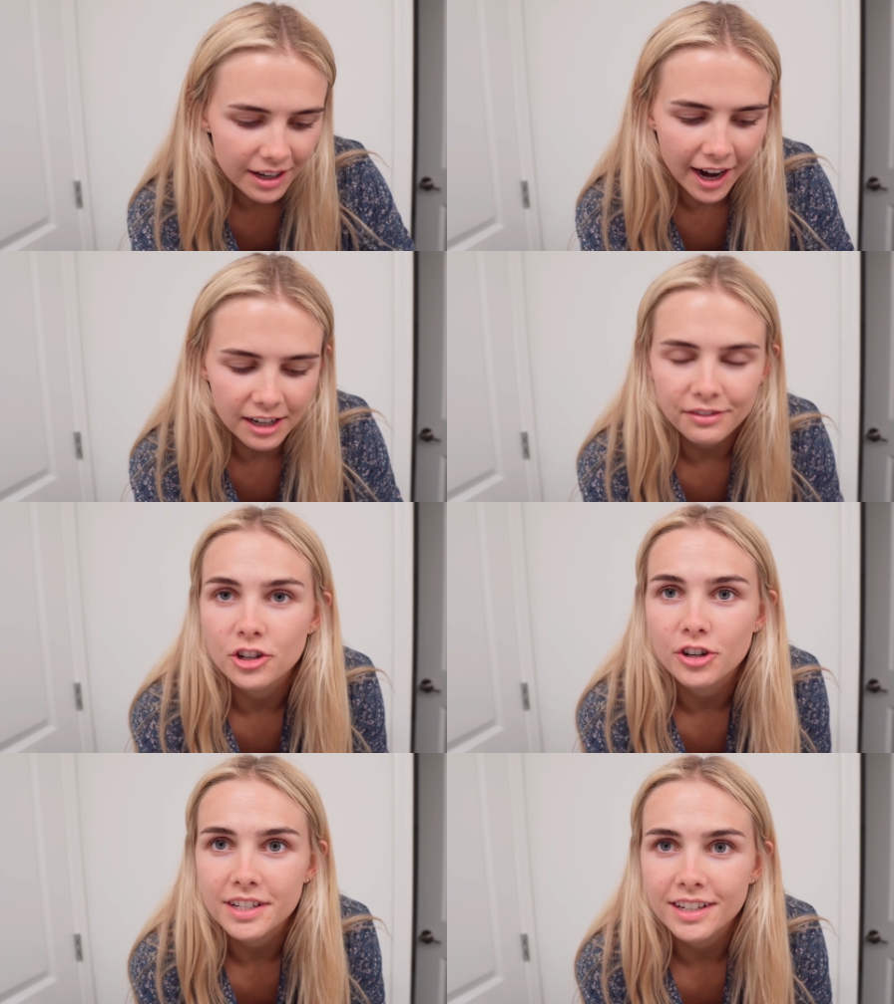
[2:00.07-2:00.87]
kind of
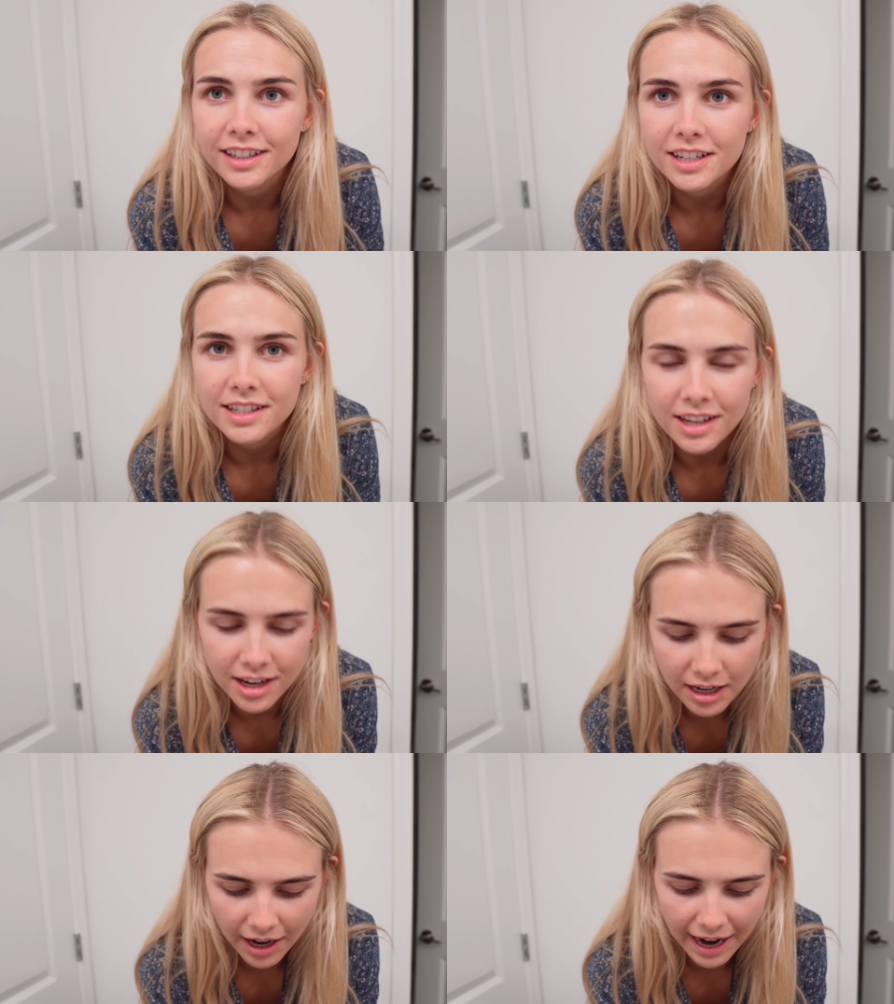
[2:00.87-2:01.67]
interesting to
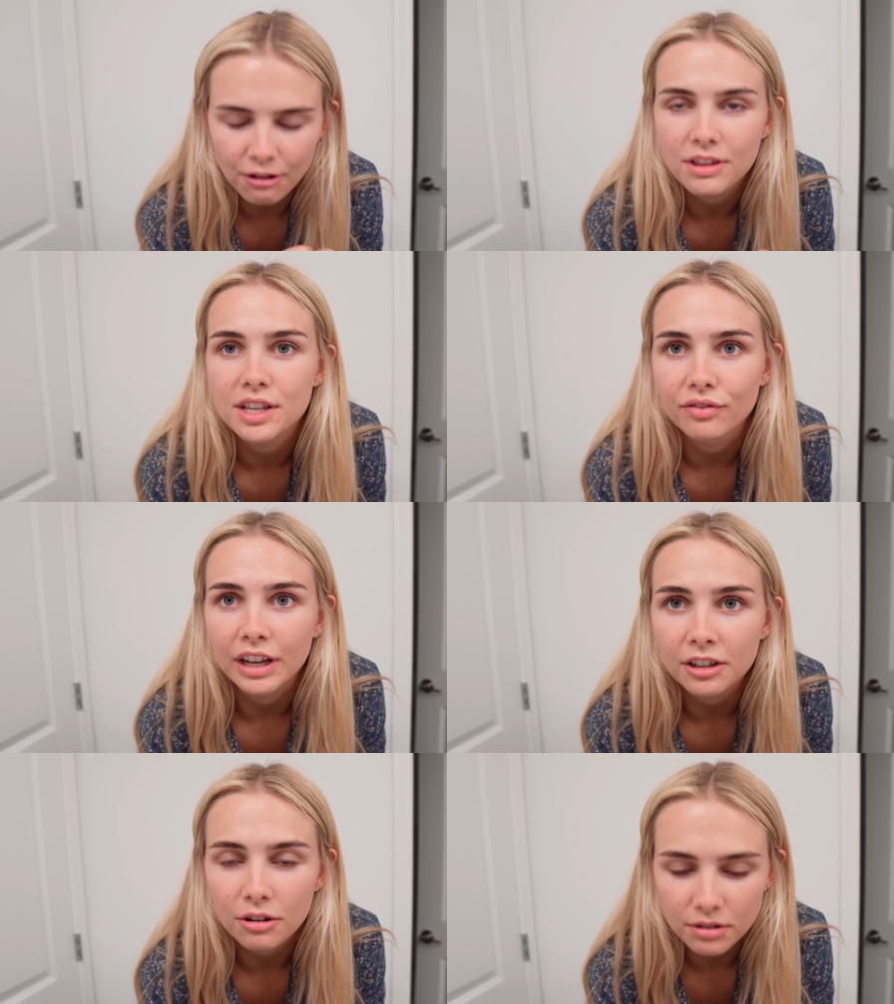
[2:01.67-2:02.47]
see how this
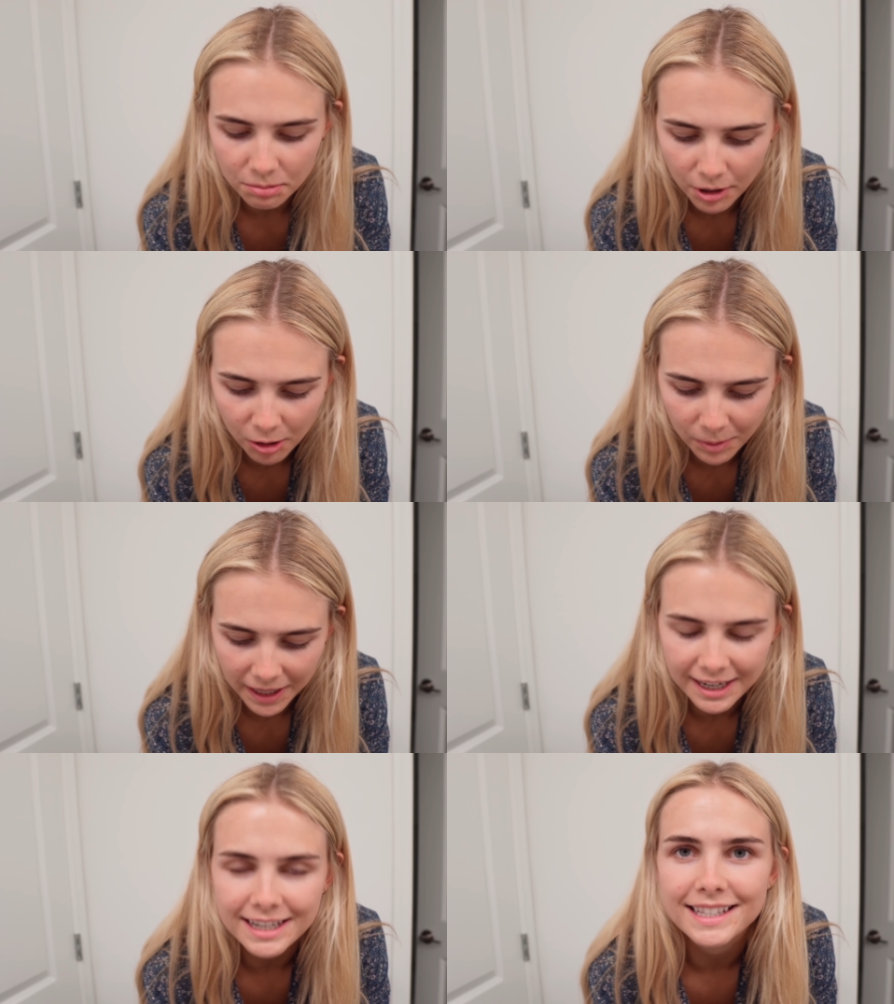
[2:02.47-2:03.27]
event goes tomorrow
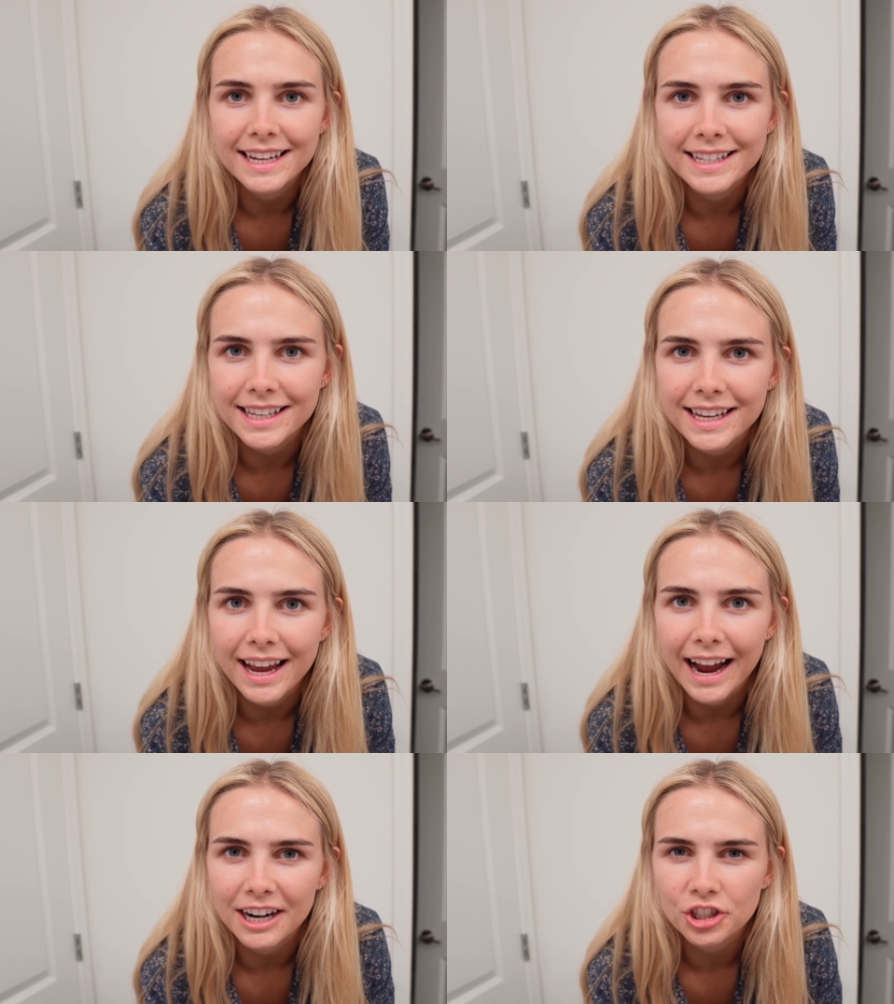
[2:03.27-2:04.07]
because it's
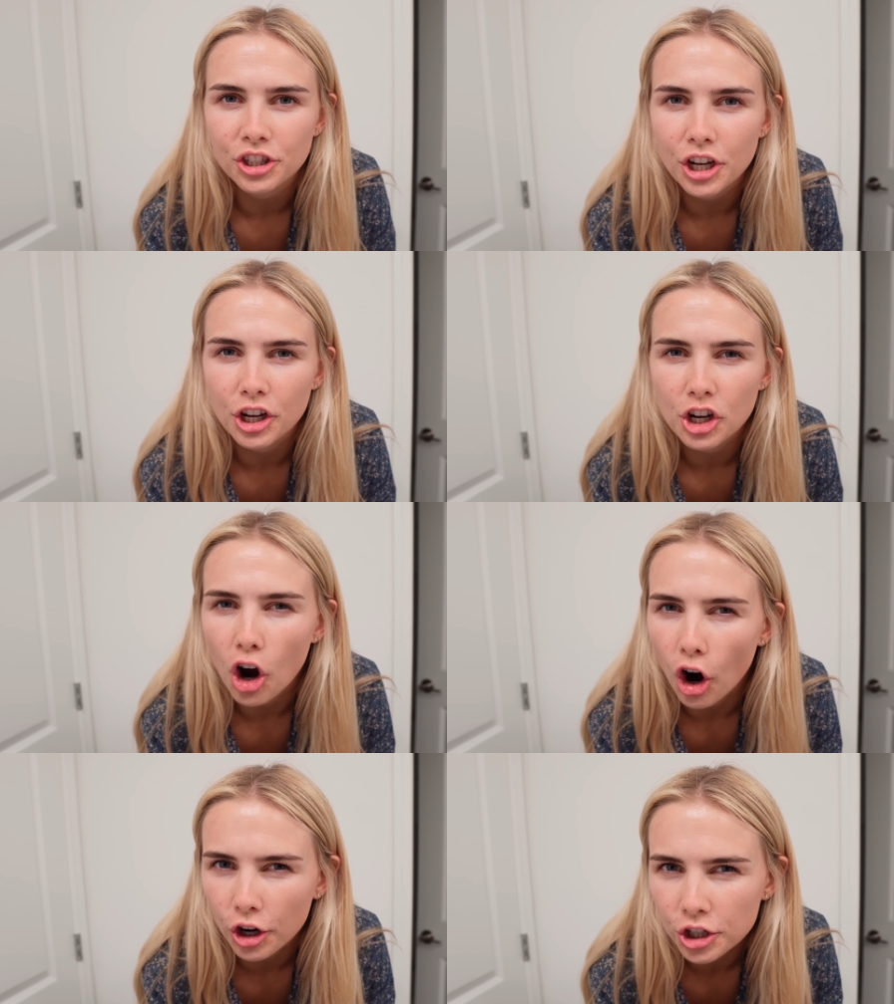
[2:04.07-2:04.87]
actually a
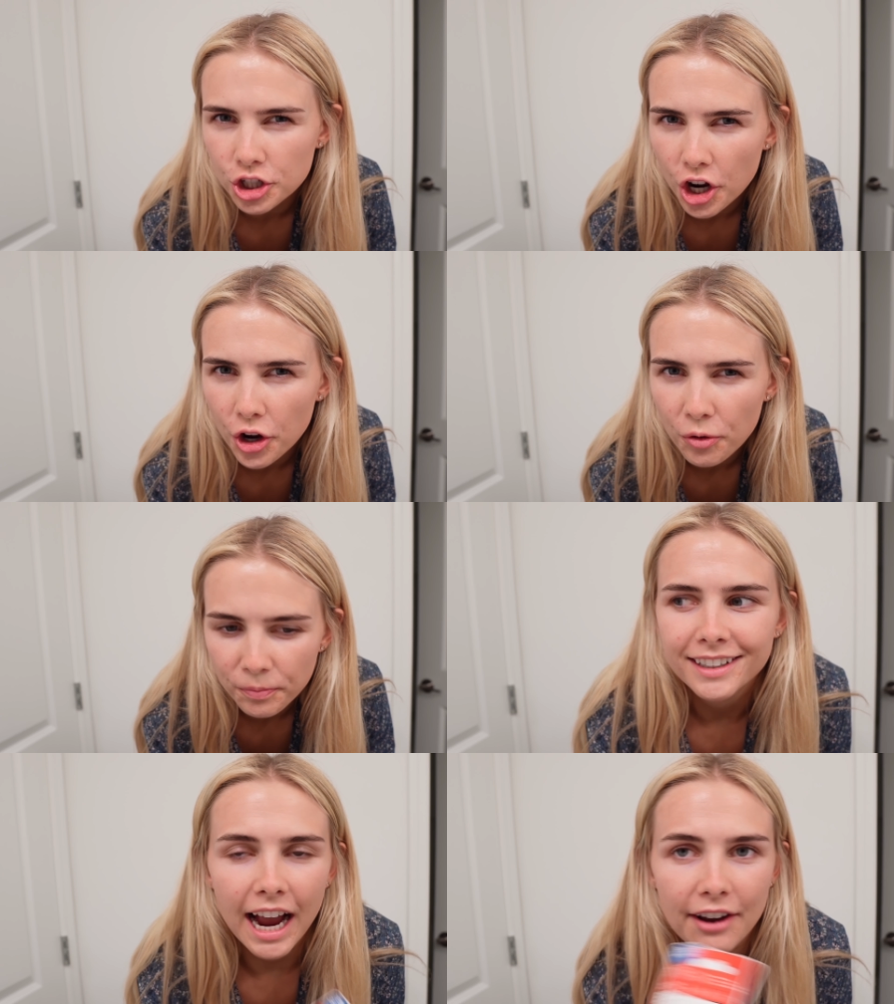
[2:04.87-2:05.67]
car show.
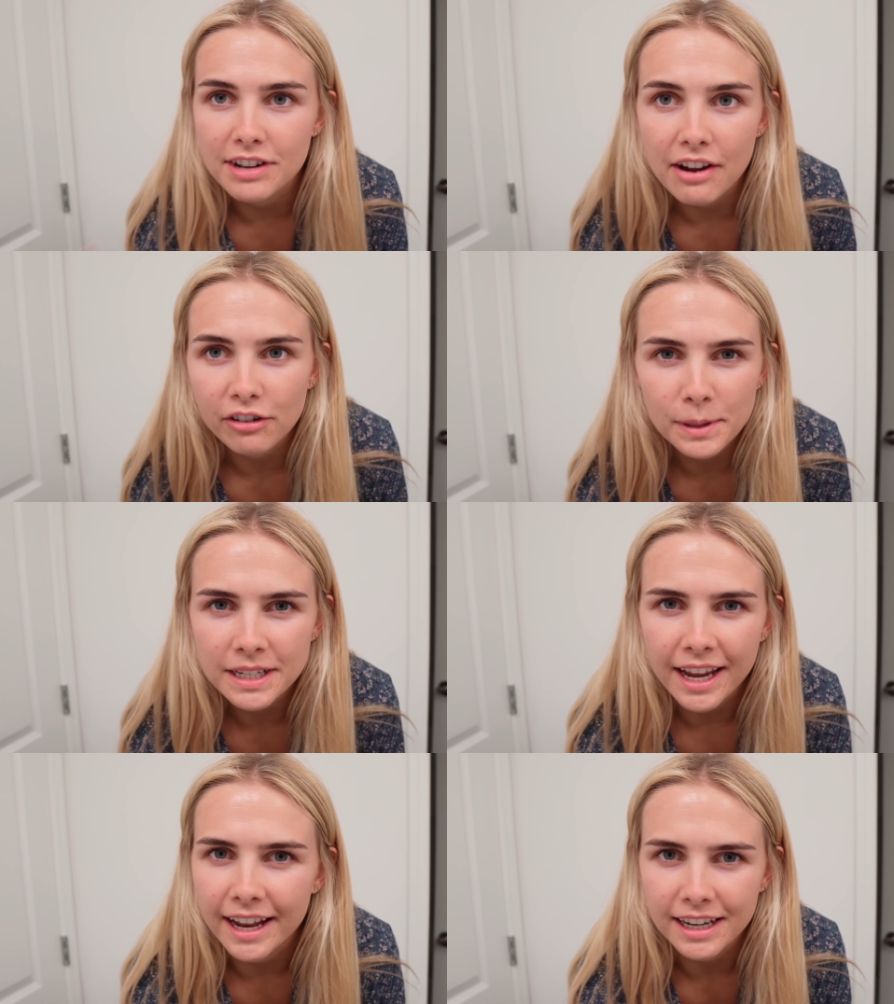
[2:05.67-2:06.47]
I've never been
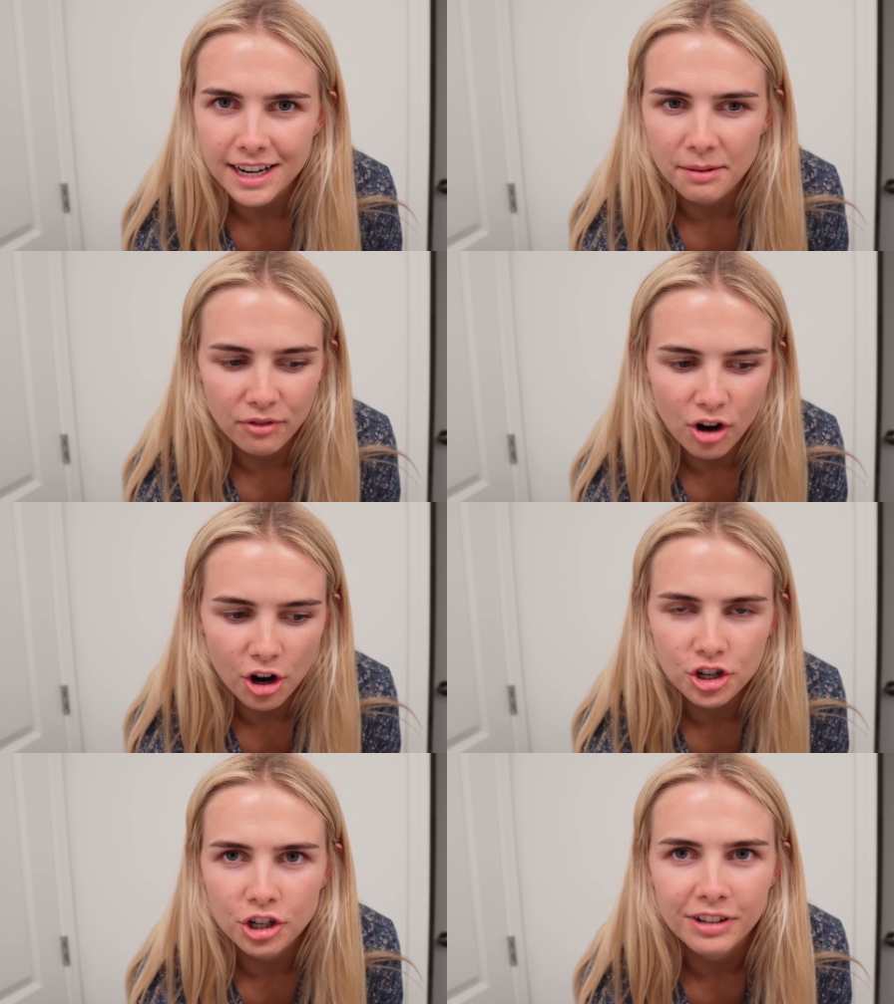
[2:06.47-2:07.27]
to any type of
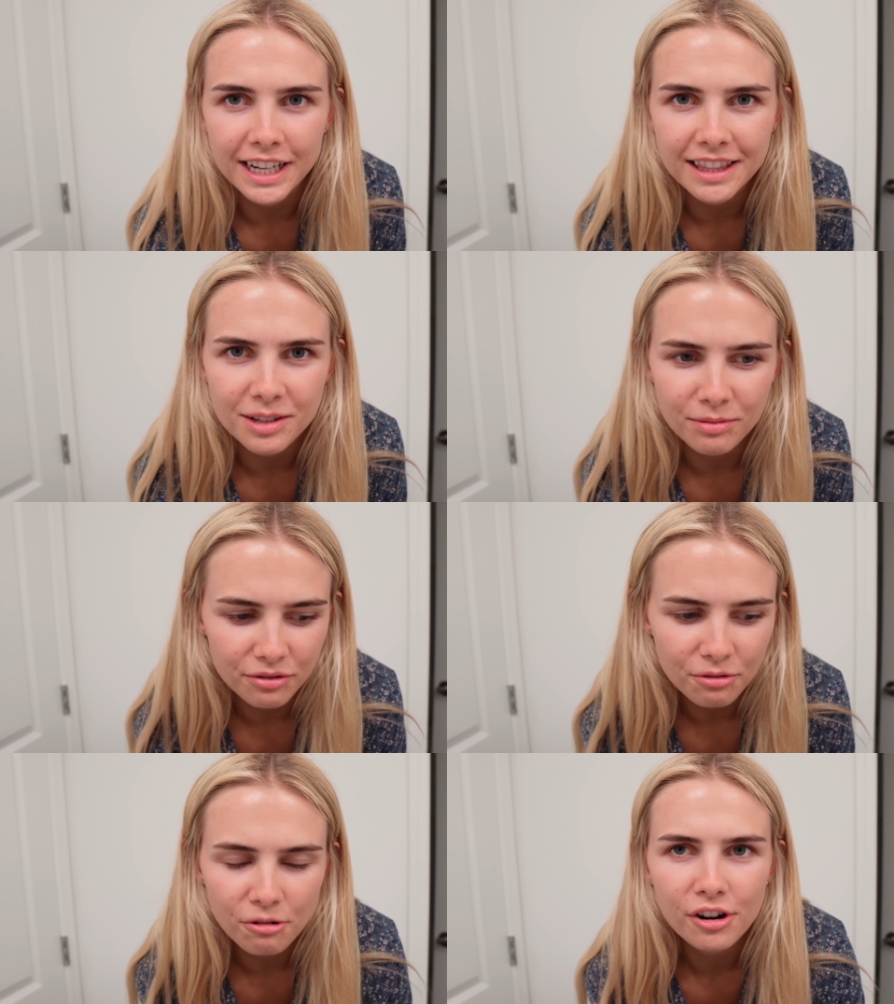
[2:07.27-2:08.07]
car show like this
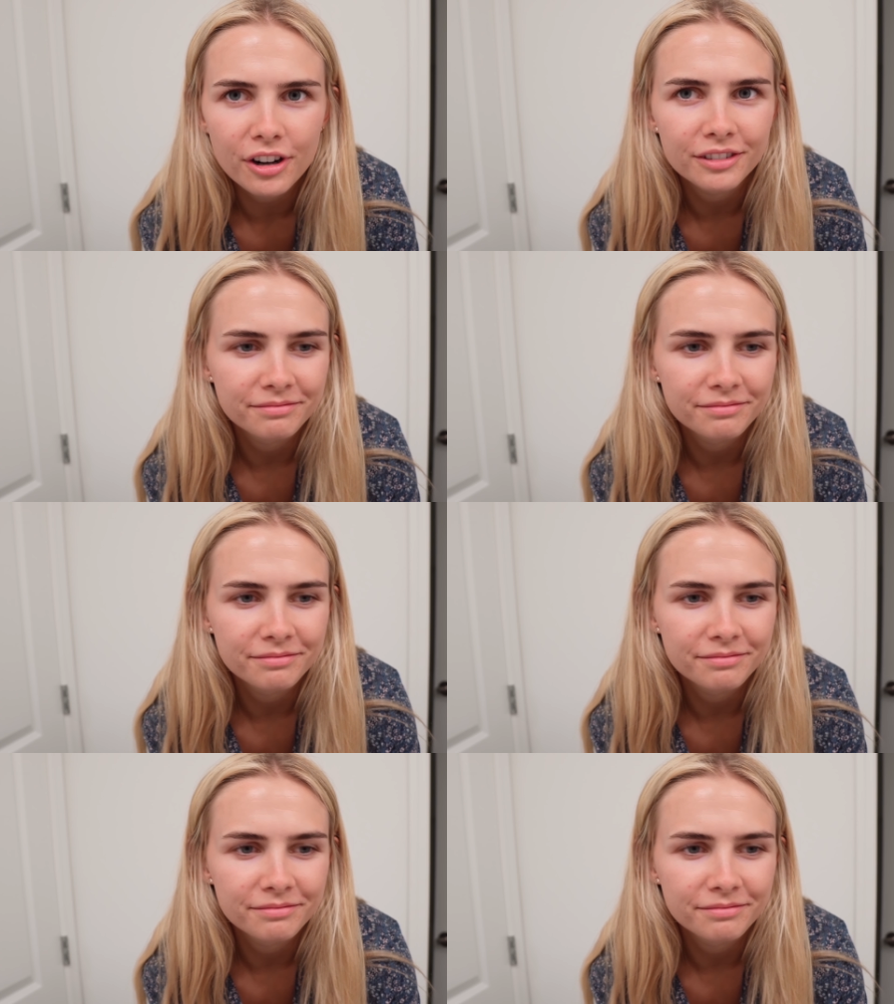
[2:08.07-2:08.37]
before.